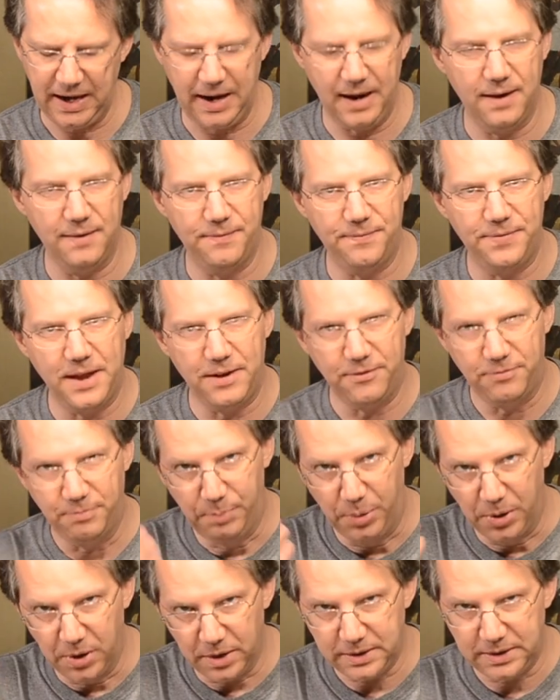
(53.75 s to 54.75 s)
if they've
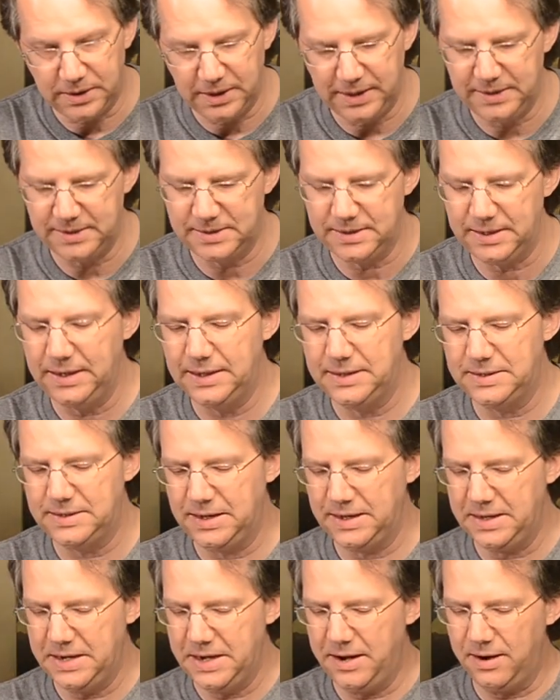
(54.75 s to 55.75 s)
put these things
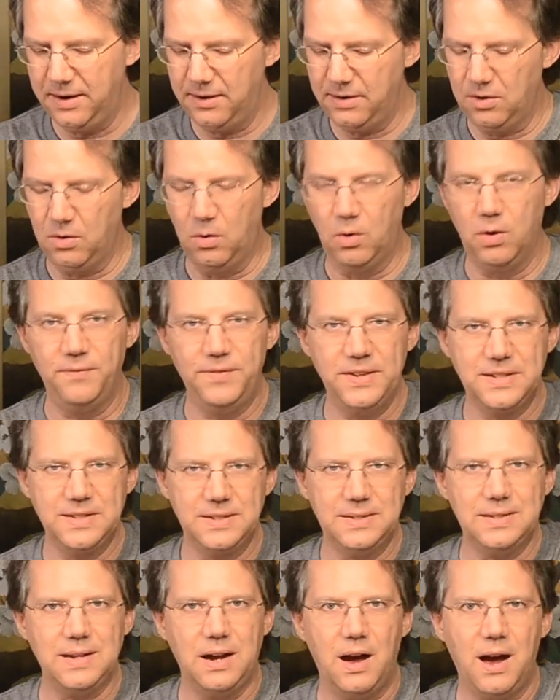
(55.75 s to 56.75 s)
in here or if this
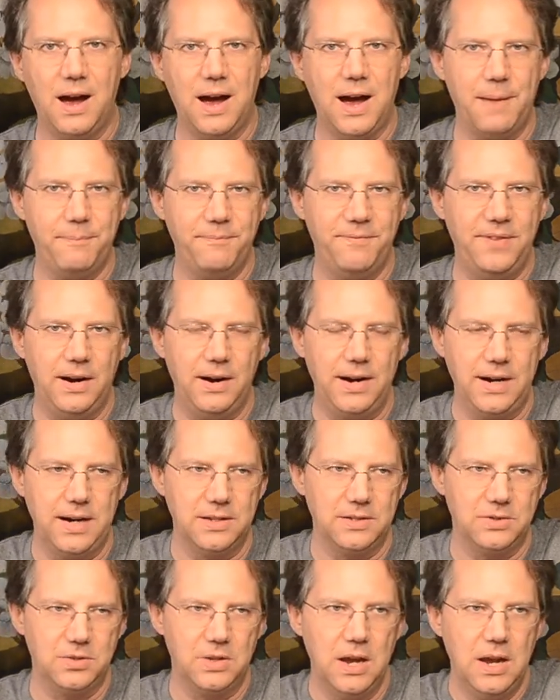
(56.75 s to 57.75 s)
is a hop
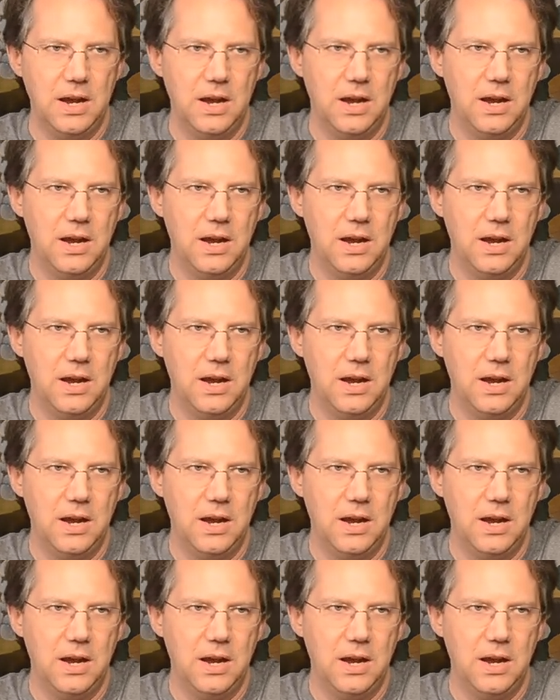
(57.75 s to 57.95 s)
variance.